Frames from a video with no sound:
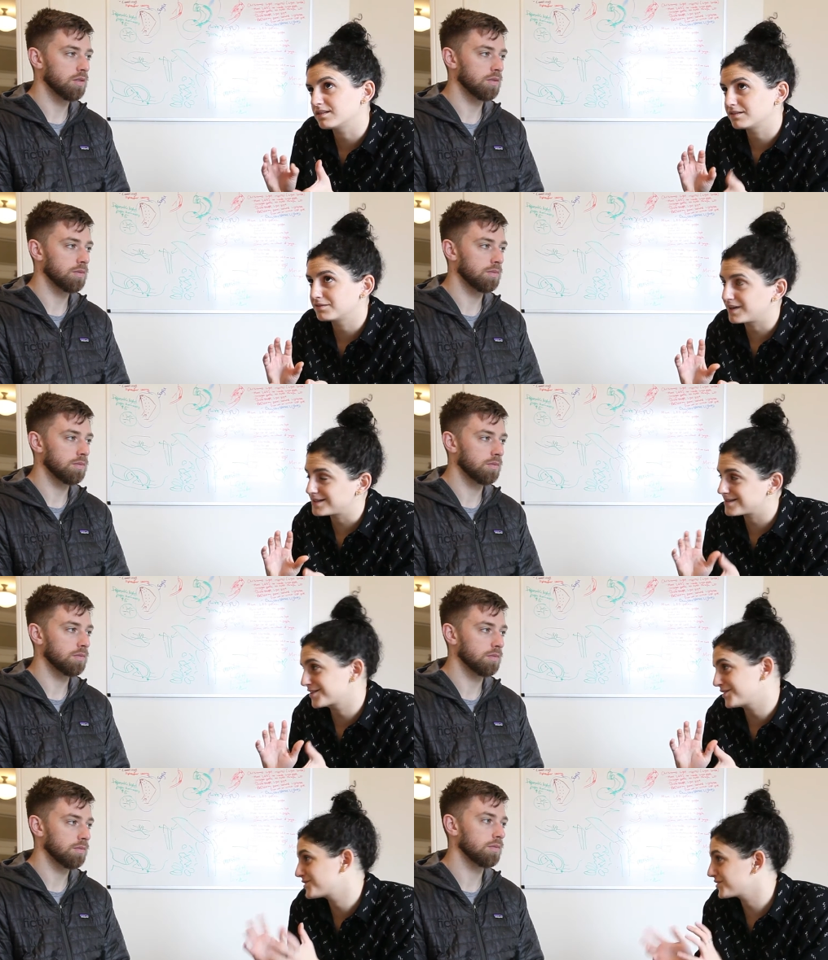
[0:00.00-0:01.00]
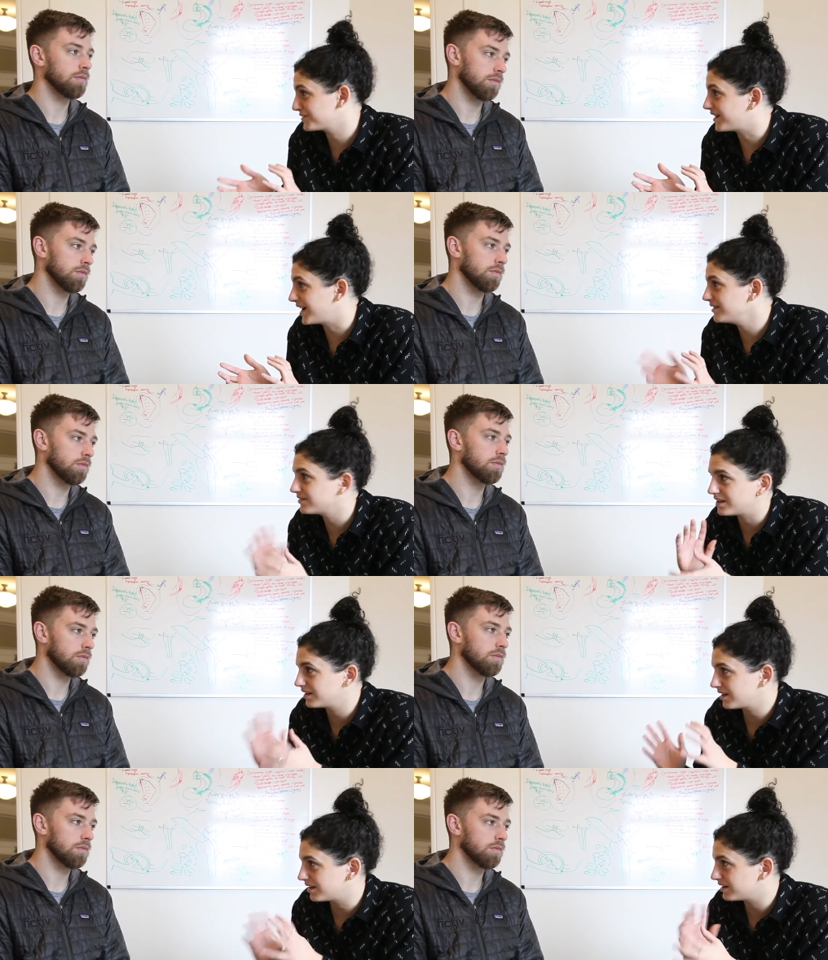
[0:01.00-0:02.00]
Speaker 1: the device is going to survive, and
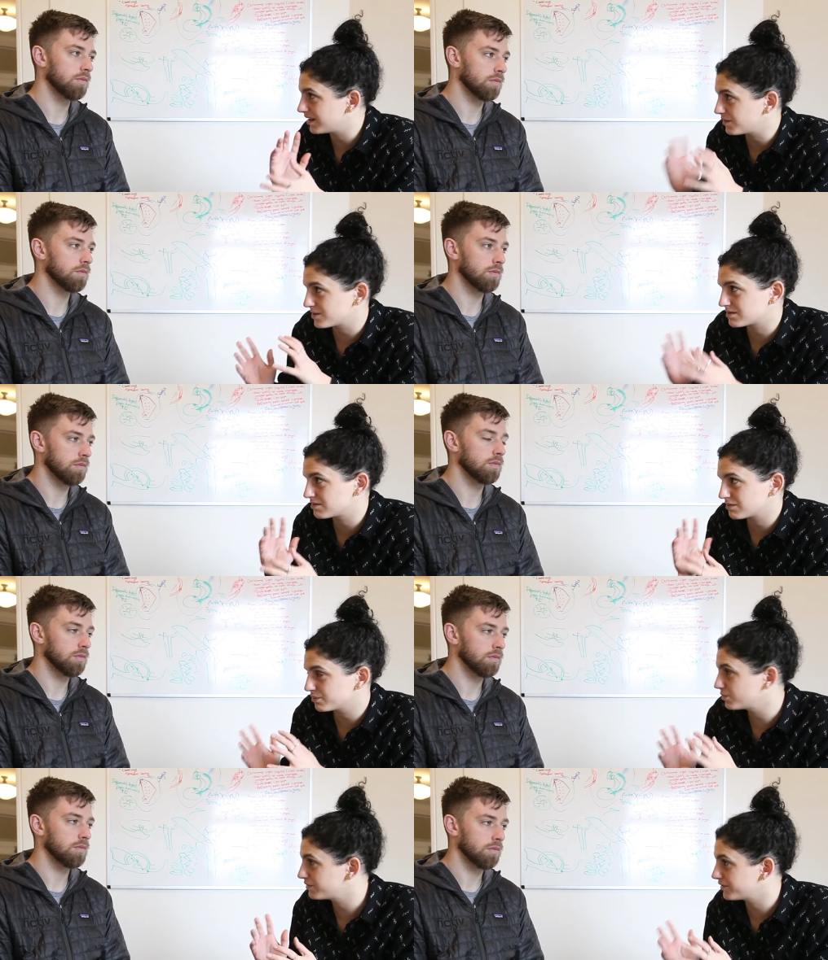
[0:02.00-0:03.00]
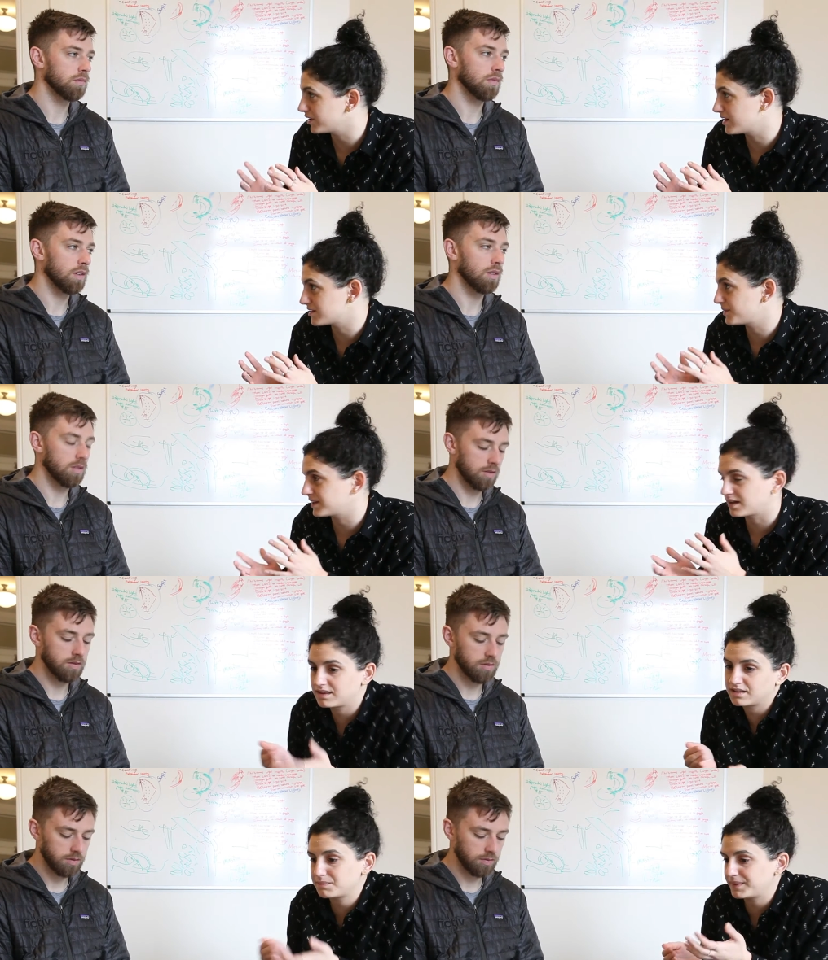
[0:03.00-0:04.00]
then that was the rule for us. But I
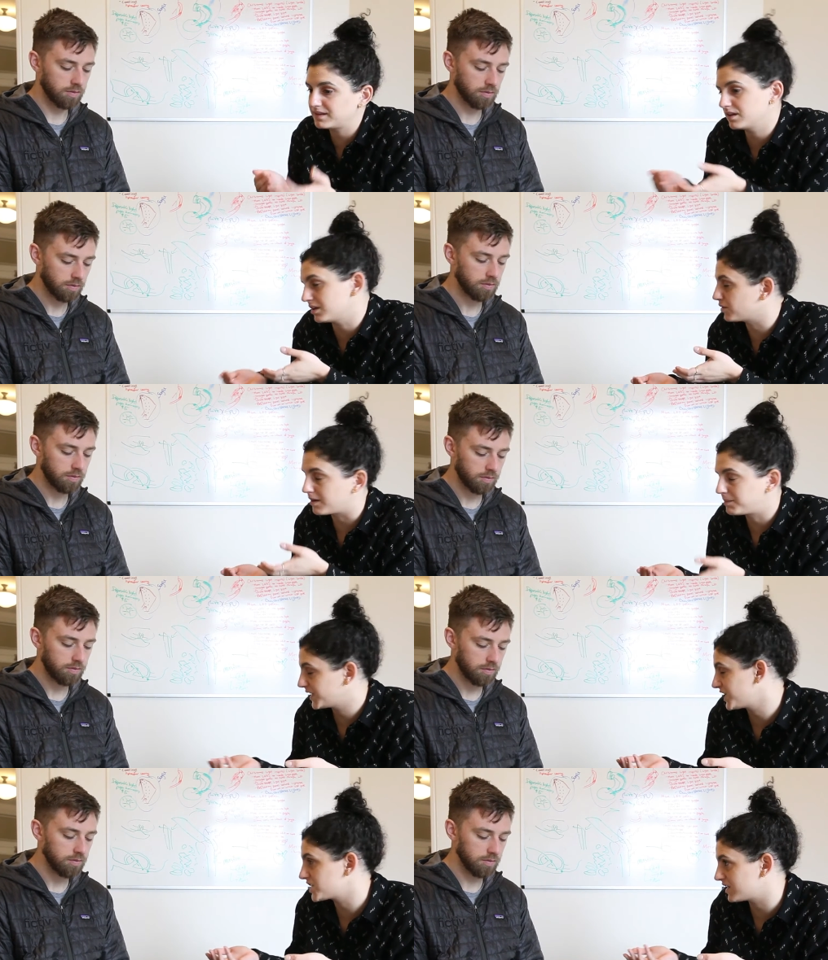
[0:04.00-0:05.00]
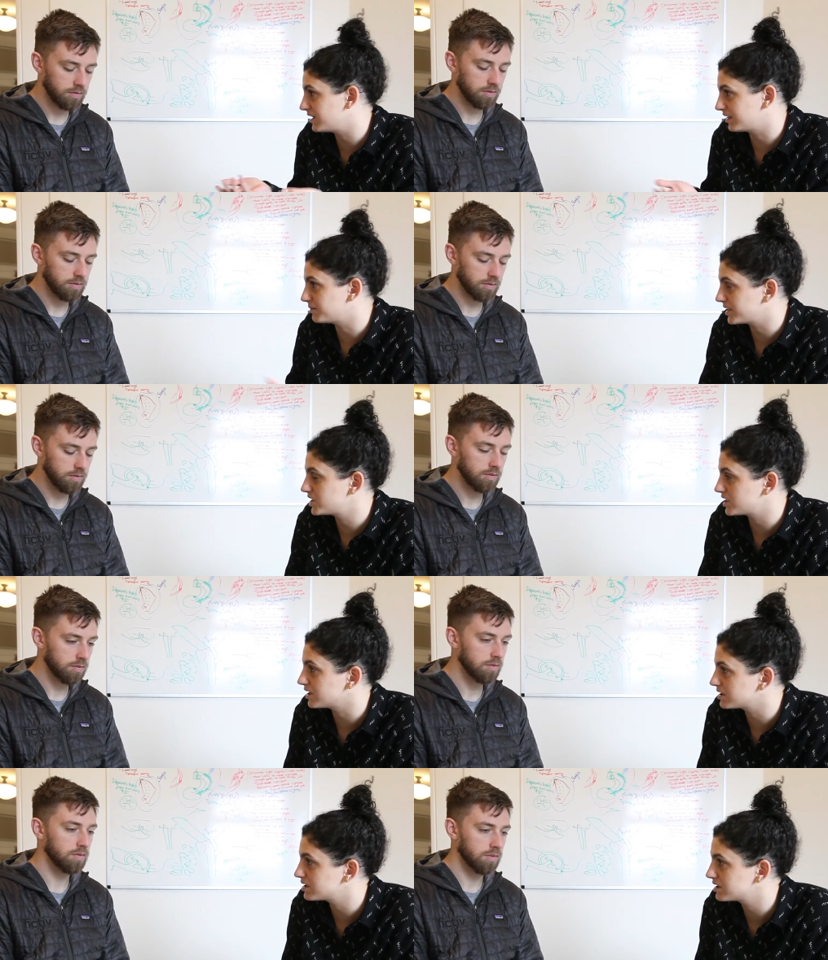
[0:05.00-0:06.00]
think depending on your application, that might
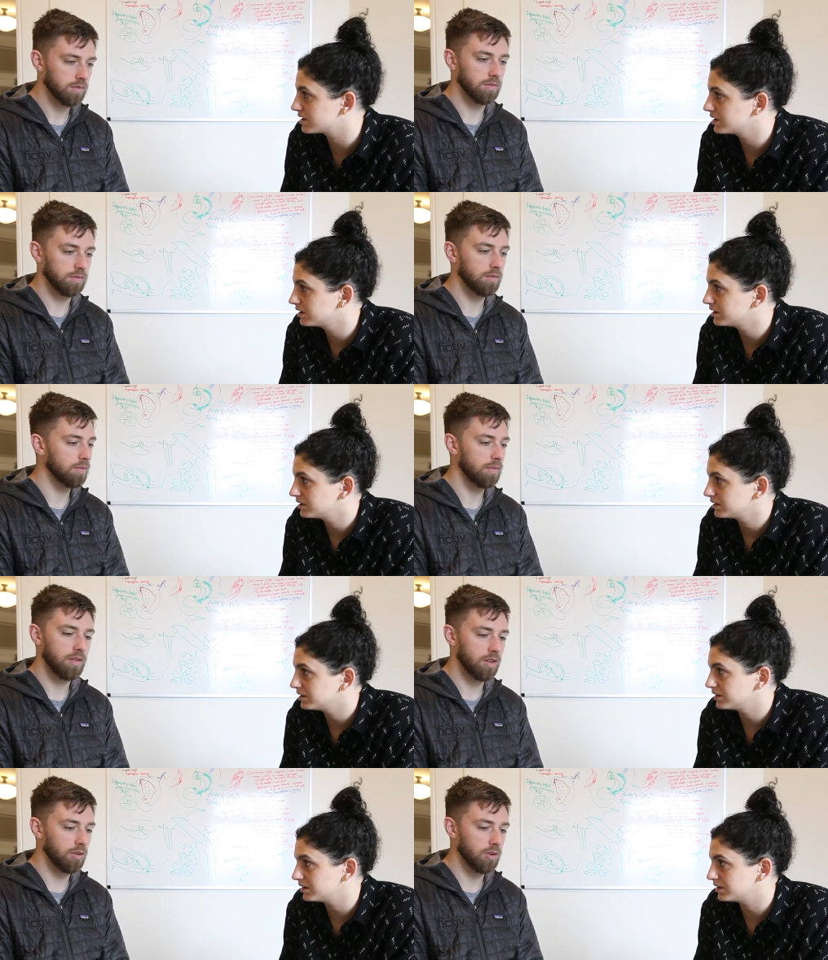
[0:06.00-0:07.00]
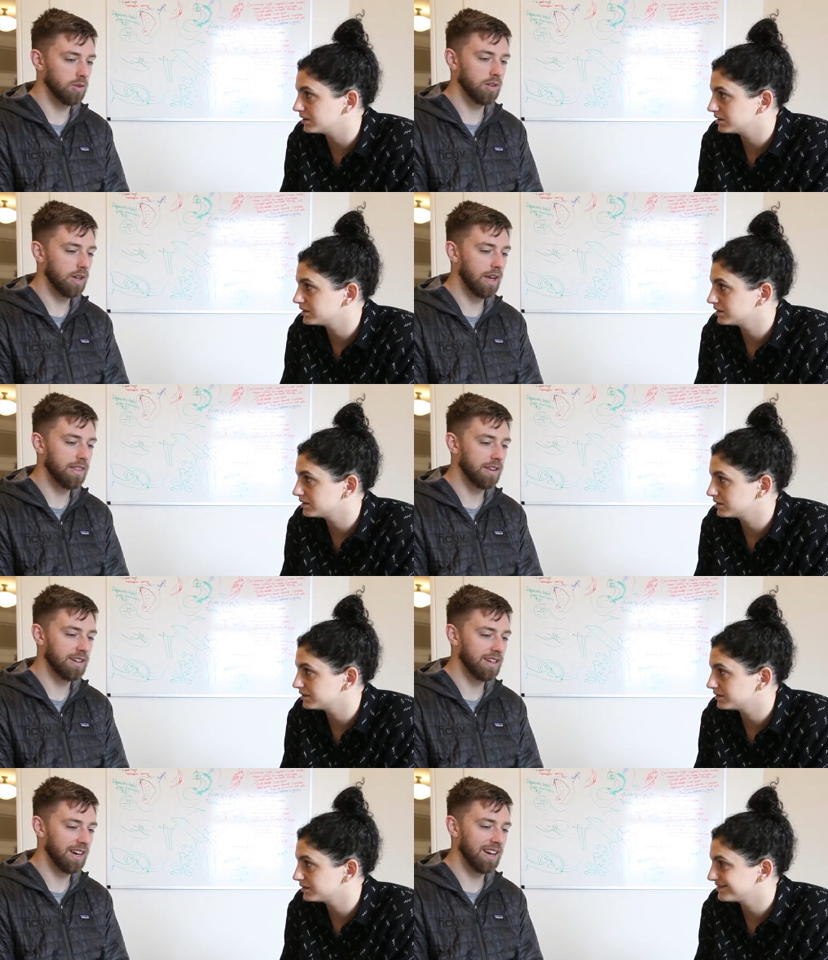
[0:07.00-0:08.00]
change.
Speaker 2: Mm-hmm. So yeah. cool. I
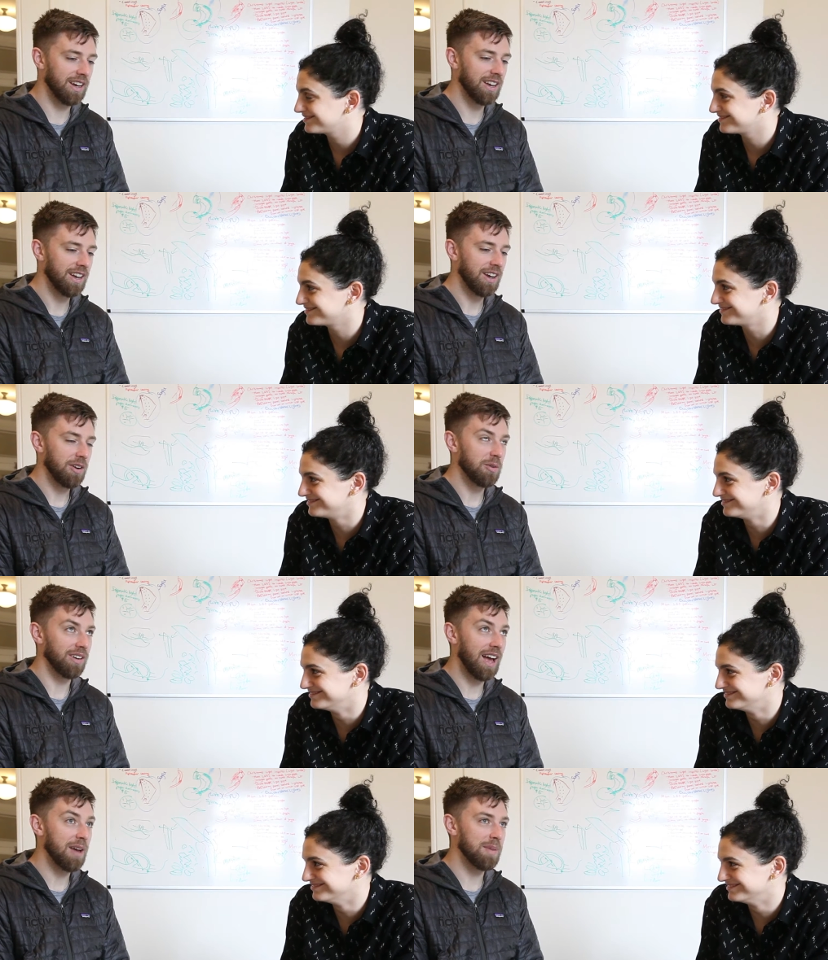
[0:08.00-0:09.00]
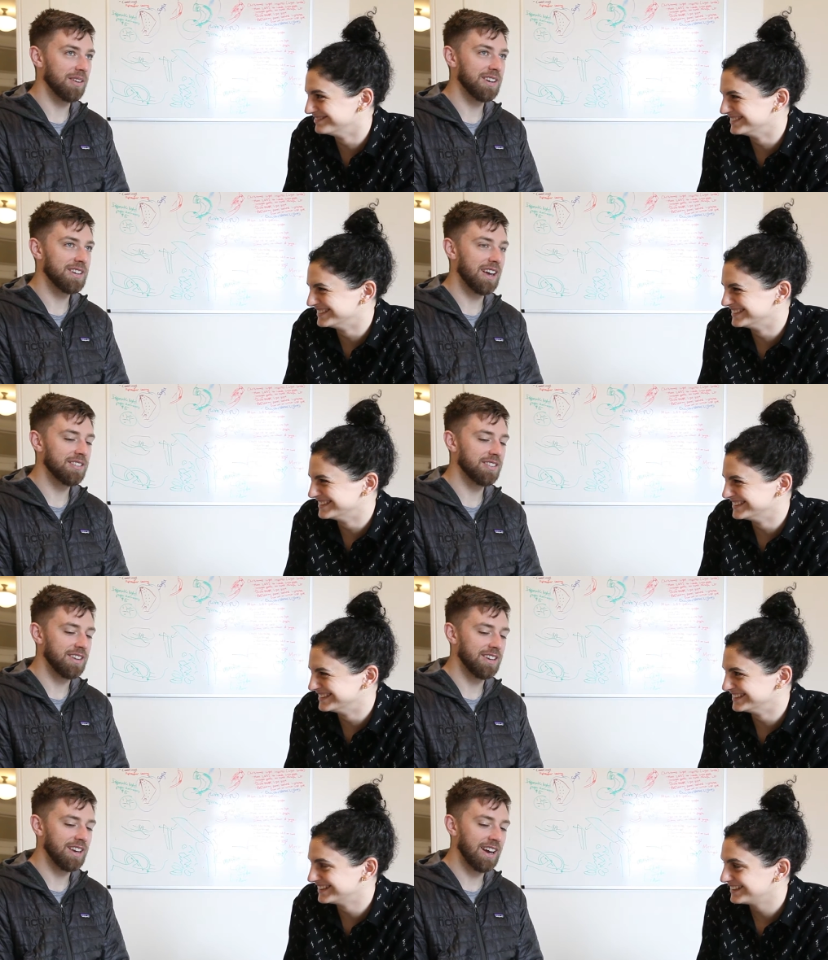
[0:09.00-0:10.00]
think uh, reliability test,
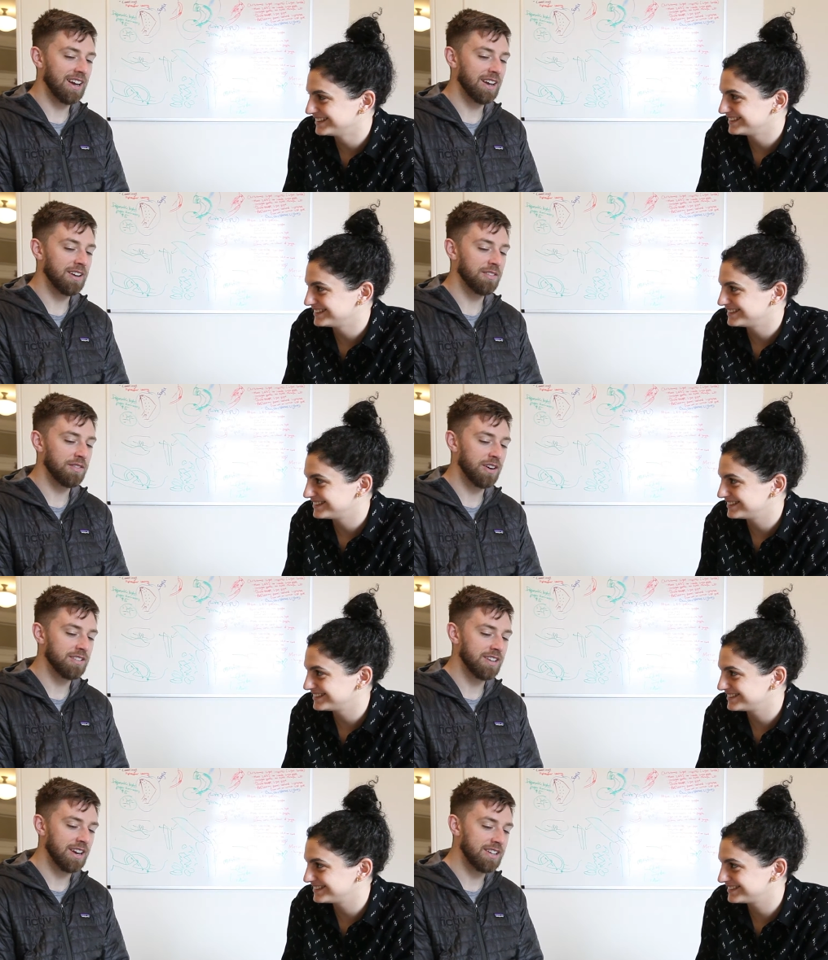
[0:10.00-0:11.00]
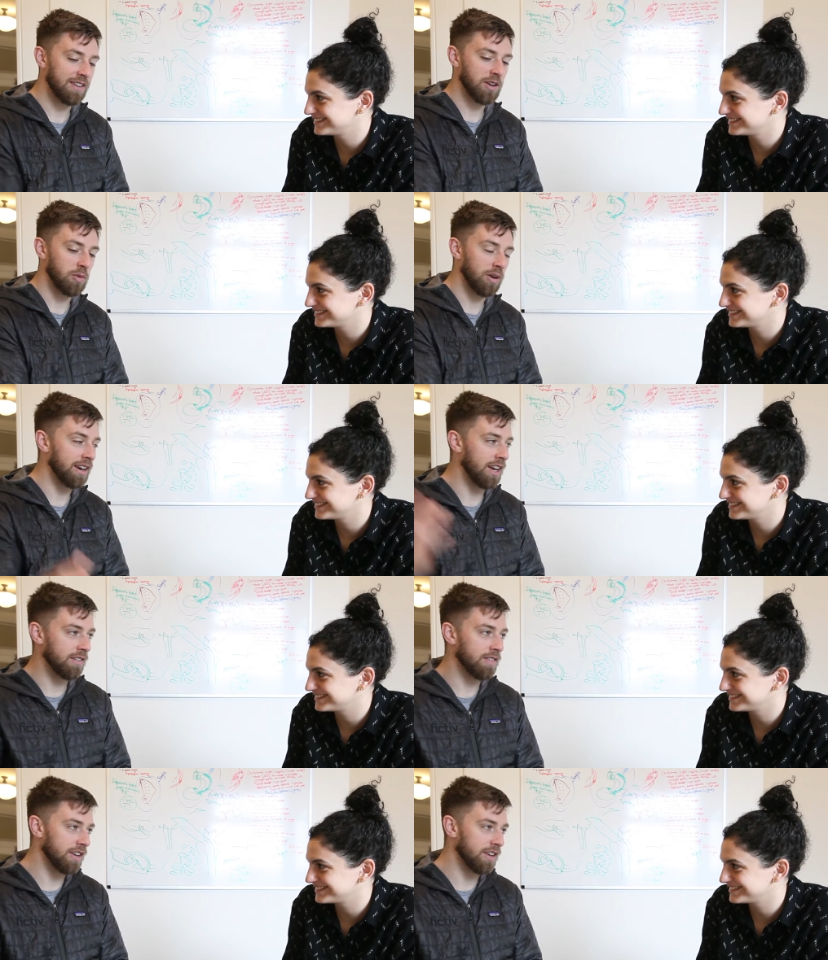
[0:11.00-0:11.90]
the uh, very scientific one of